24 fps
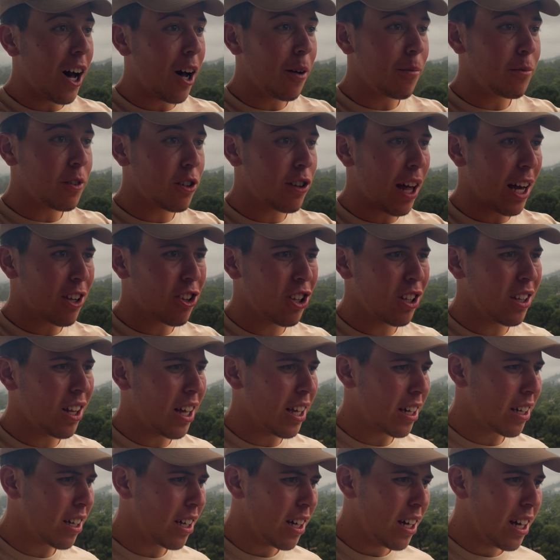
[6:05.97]
There's actually I
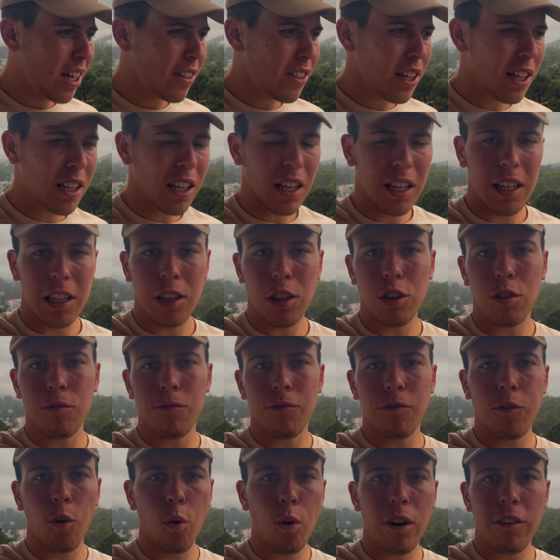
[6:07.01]
think 4
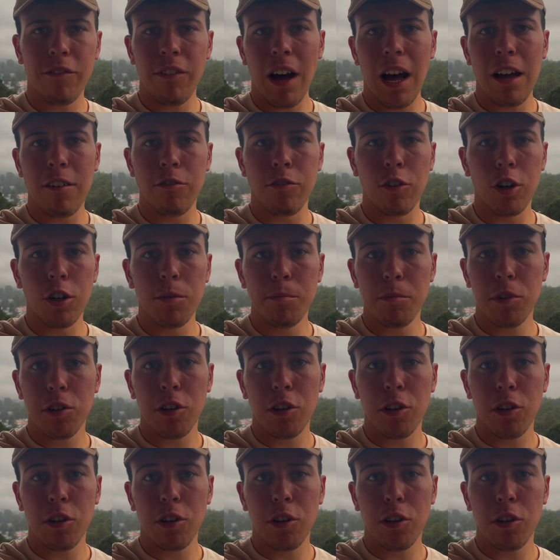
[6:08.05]
or 5 rooms.